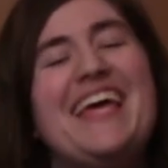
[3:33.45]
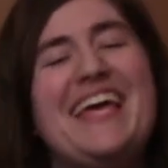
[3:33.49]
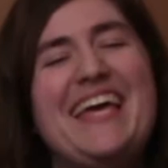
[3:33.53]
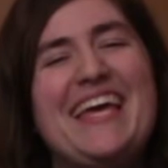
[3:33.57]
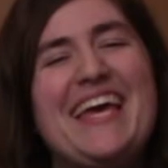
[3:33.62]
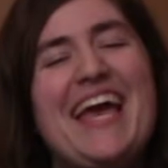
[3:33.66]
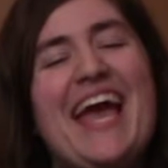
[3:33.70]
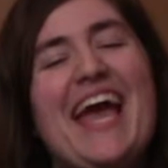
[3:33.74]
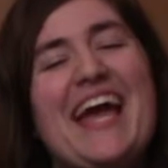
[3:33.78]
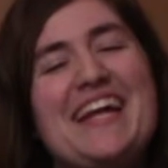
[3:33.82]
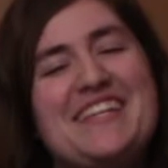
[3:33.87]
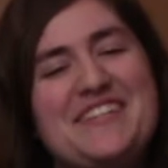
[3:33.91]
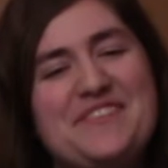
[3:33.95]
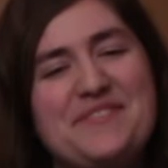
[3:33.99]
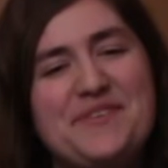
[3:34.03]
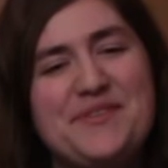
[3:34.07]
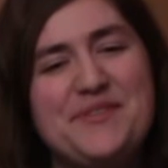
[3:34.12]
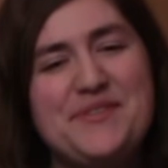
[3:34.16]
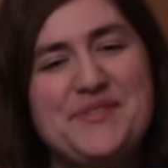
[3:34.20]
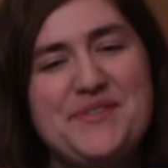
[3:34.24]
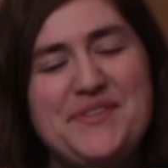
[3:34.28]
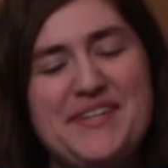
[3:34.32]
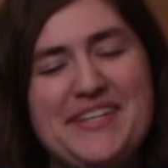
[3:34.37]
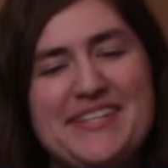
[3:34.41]
Annual
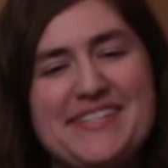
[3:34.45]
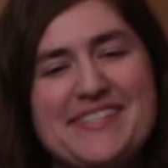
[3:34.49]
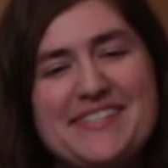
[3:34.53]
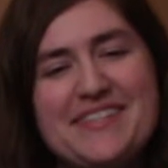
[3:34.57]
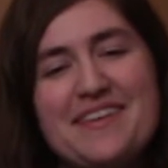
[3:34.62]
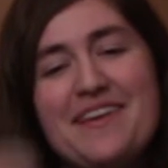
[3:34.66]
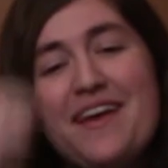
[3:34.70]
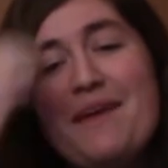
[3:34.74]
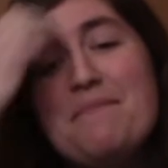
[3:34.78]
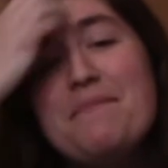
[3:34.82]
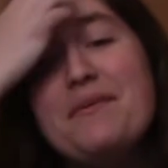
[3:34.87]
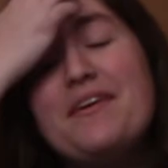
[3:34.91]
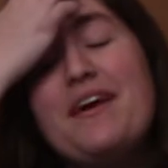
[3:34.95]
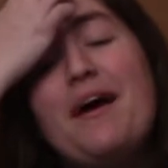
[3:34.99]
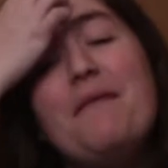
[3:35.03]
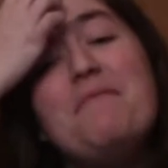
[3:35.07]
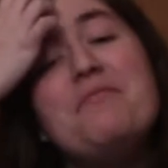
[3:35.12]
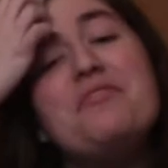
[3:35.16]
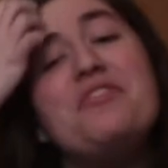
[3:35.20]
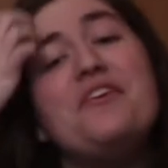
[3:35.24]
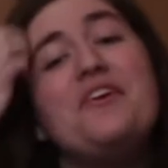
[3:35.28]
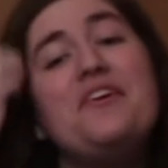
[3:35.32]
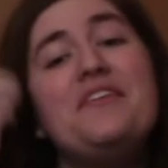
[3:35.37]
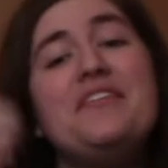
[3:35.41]
duties.
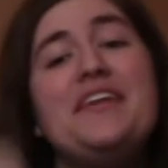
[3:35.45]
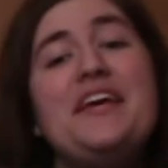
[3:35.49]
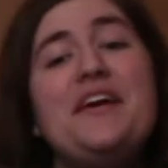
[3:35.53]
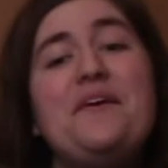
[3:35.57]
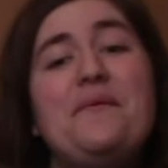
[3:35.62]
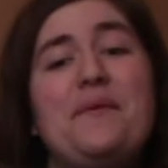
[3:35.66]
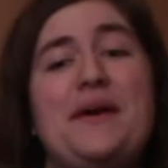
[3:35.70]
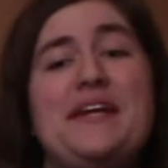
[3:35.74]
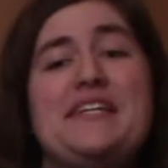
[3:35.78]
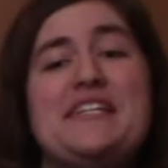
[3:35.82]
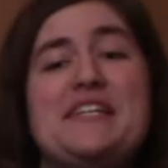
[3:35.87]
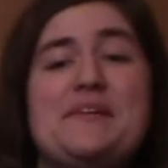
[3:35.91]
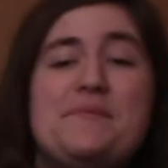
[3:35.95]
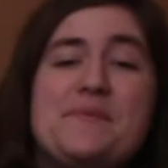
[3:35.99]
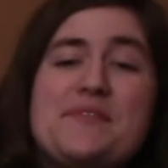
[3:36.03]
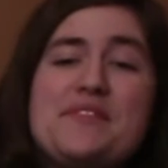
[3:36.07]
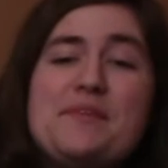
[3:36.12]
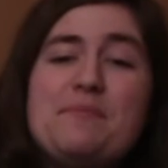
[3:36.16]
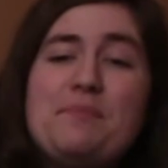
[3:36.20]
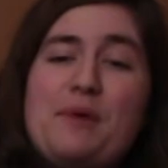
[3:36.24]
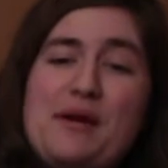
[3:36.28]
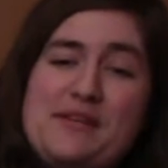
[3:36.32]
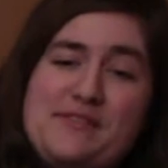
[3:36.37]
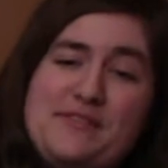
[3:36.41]
Become thoroughly acquainted with
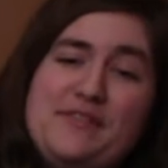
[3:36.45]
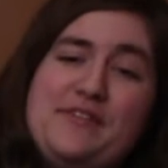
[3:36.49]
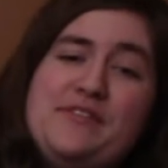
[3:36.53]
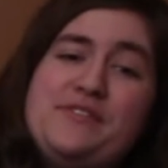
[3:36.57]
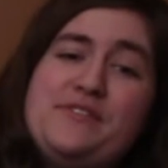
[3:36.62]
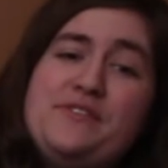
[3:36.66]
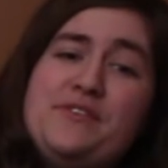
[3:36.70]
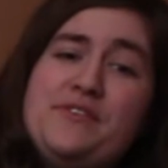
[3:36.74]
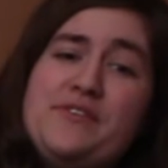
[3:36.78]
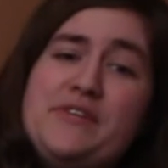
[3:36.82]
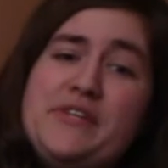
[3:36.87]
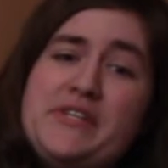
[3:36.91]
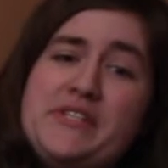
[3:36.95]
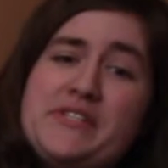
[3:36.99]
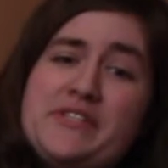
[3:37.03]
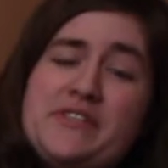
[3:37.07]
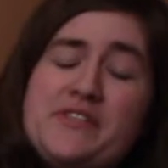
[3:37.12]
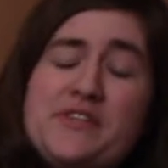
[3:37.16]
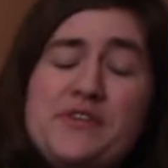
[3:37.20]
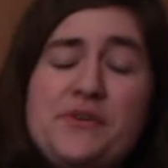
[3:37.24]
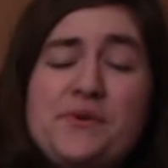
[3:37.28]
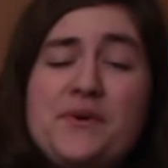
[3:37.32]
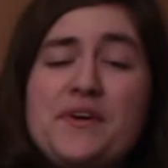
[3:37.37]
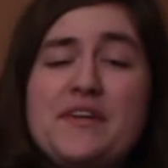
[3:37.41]
the President's duties
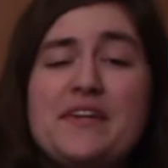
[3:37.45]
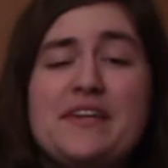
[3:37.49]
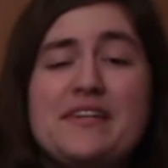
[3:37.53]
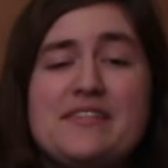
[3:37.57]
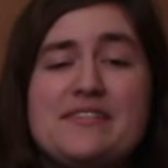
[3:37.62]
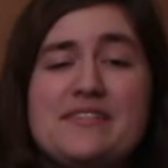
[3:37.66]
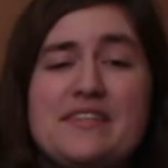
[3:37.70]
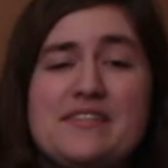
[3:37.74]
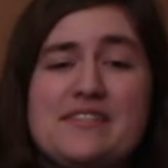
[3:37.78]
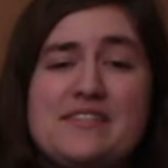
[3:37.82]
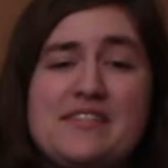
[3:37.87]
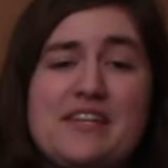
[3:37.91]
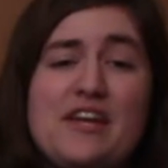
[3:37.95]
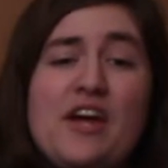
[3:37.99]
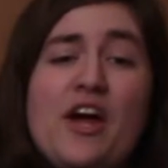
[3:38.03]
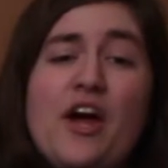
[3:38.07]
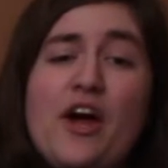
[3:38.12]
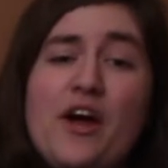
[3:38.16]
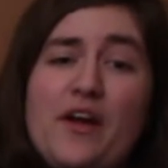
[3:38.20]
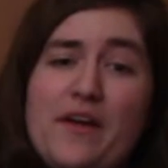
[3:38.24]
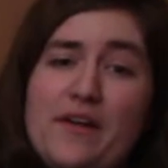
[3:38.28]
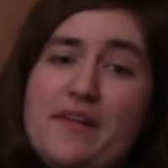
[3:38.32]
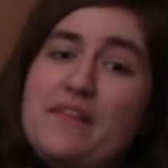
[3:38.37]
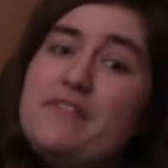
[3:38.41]
so that you can assist
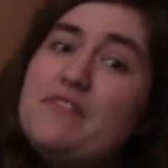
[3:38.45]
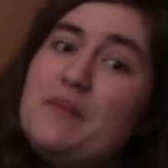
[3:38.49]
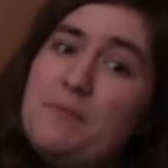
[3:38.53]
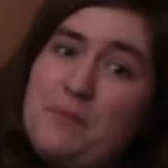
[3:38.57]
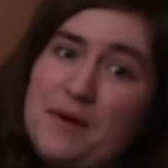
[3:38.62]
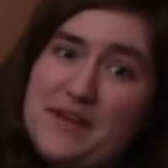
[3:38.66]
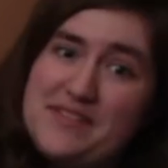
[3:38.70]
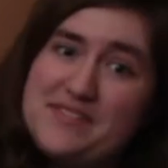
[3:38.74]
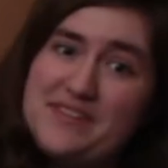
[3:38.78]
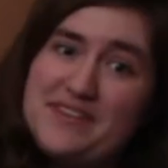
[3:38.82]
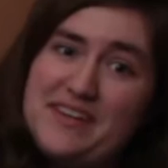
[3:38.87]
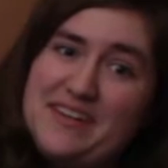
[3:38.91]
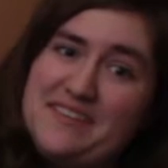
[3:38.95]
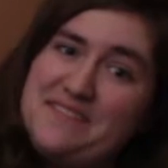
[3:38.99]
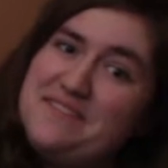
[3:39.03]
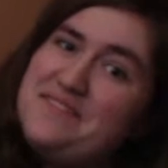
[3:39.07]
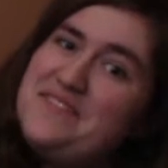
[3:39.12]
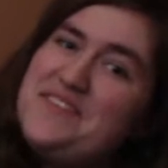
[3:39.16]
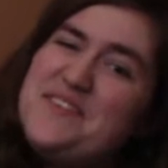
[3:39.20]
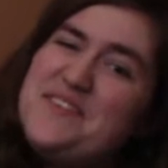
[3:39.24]
the President.